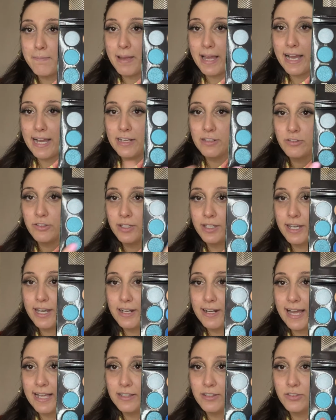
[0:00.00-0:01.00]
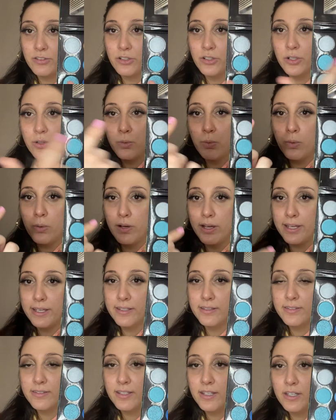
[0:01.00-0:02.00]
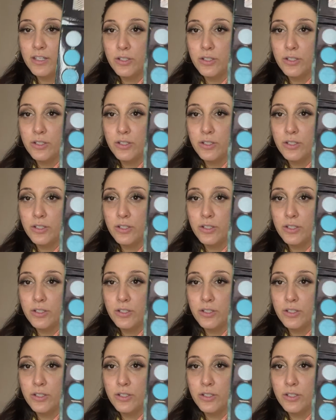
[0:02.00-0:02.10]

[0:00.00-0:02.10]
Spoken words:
match and kind of add this turquoise,